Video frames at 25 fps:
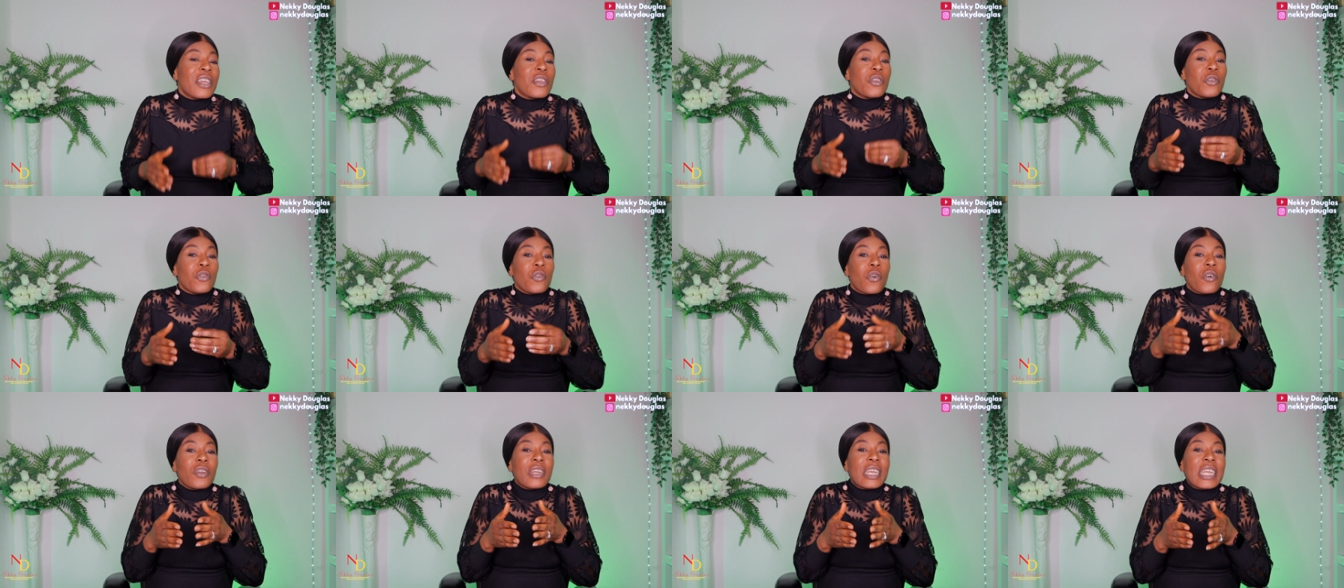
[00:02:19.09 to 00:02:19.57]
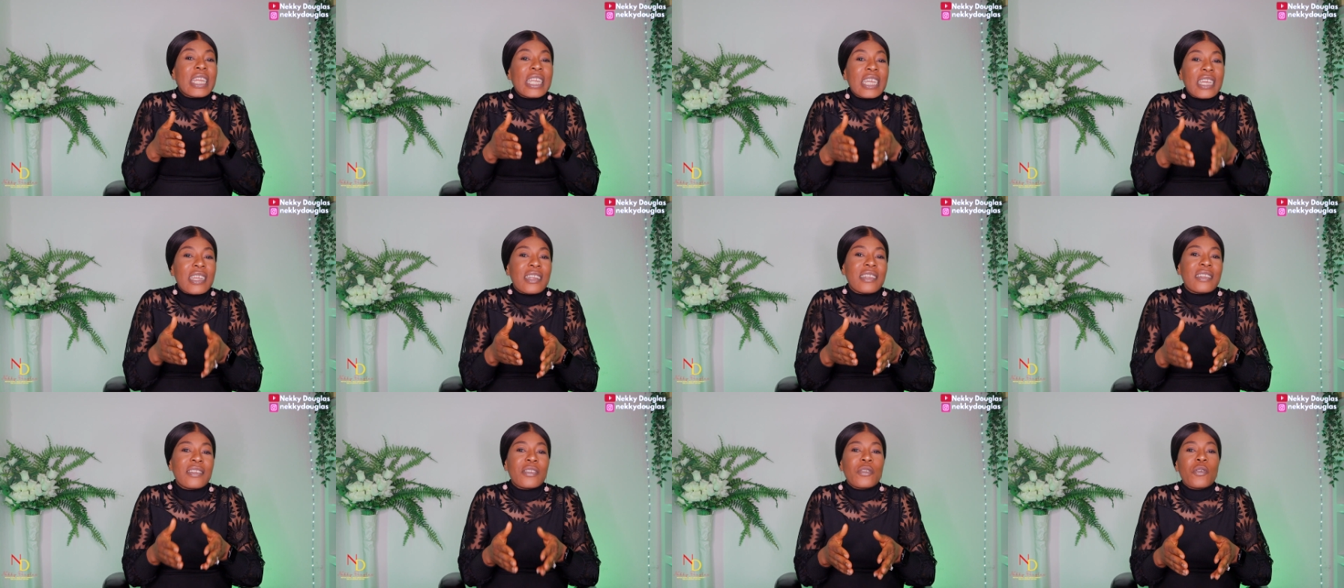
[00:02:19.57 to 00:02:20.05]
your
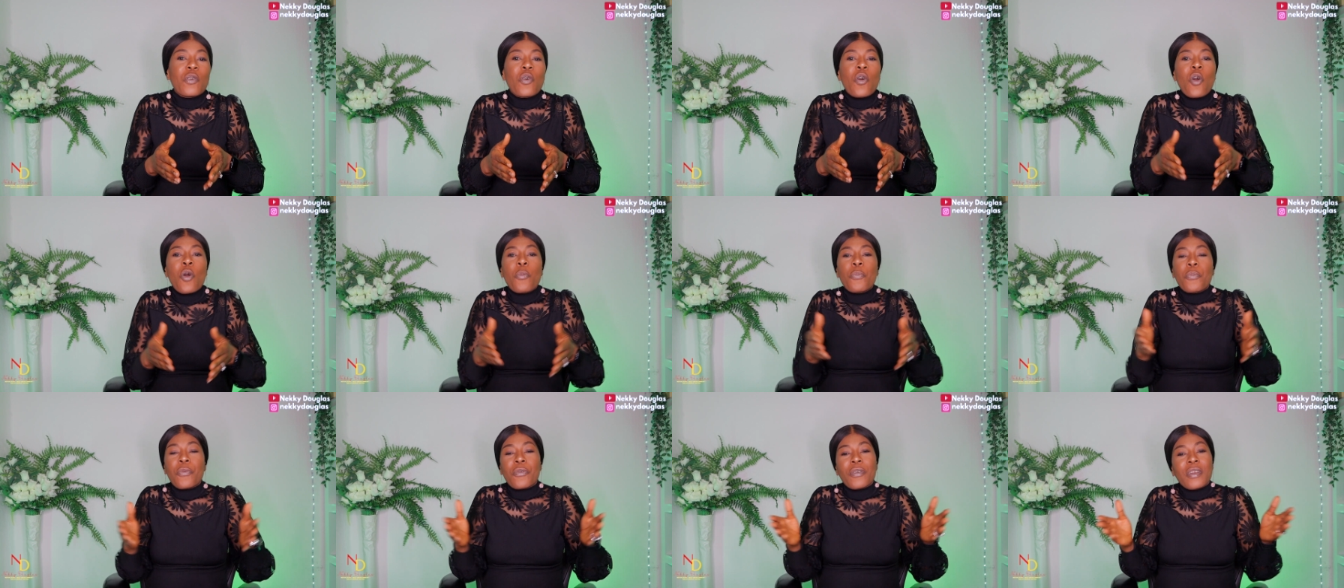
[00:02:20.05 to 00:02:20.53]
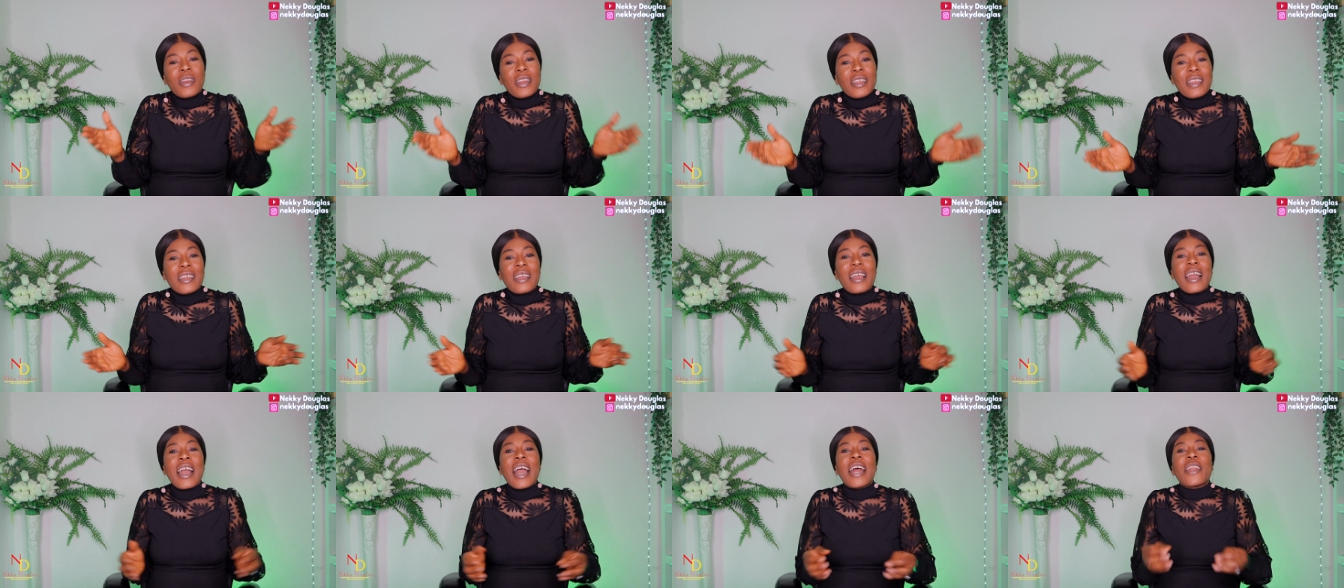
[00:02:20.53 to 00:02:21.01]
needs
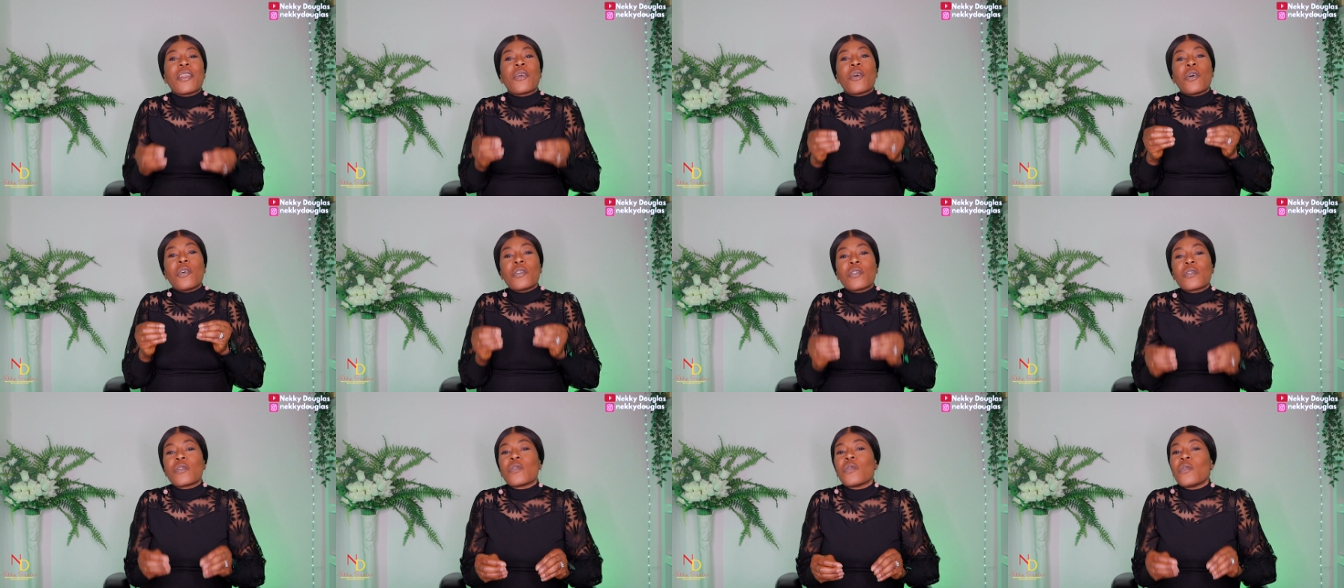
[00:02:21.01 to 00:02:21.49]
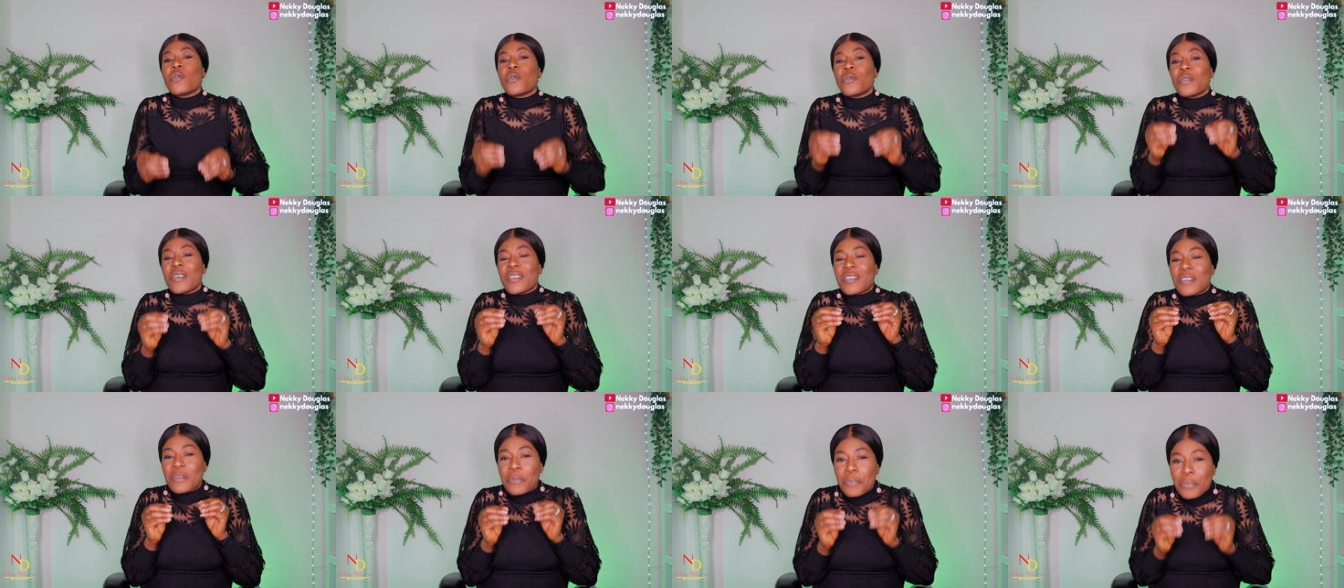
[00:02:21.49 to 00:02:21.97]
openly and also
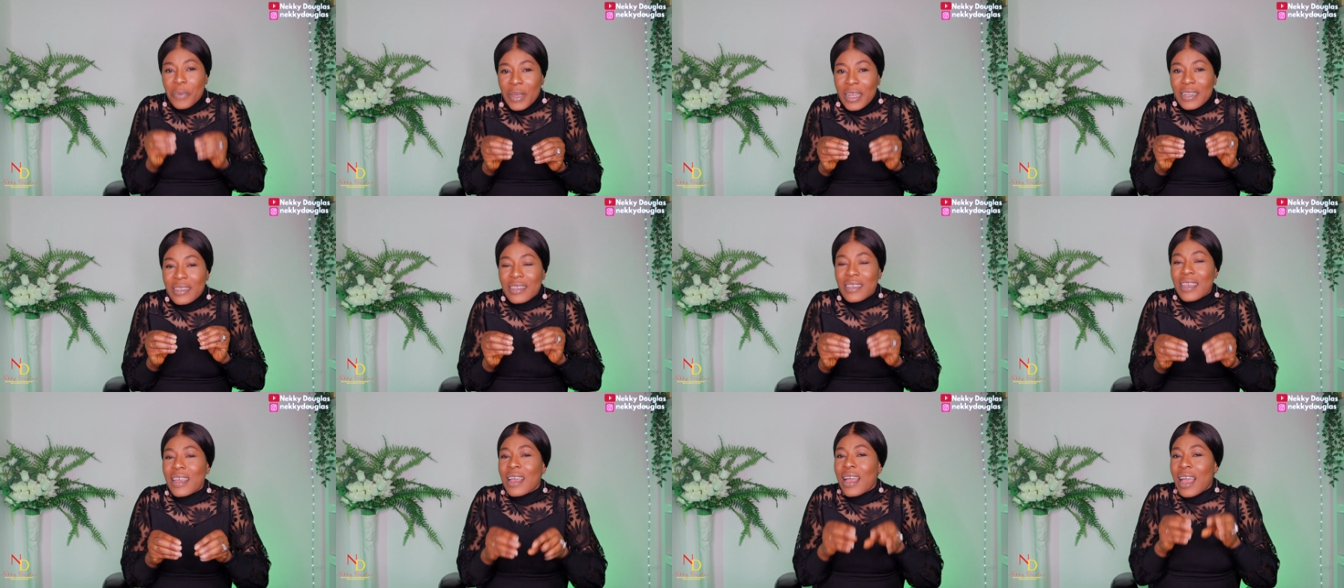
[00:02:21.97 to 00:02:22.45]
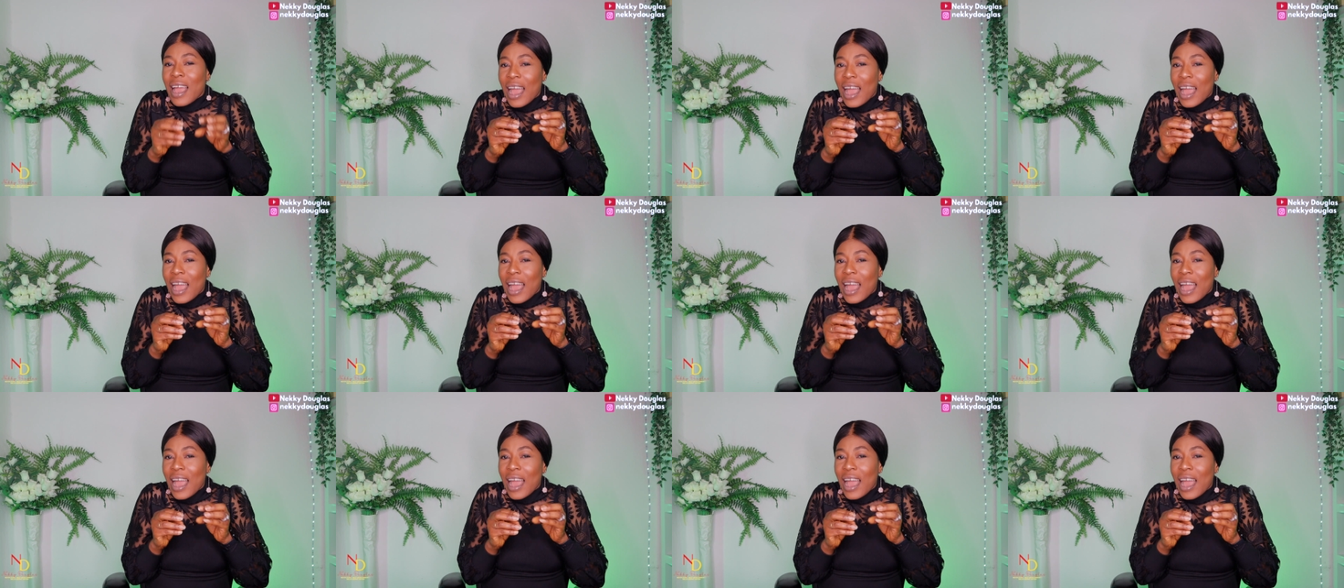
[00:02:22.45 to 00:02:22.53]
respect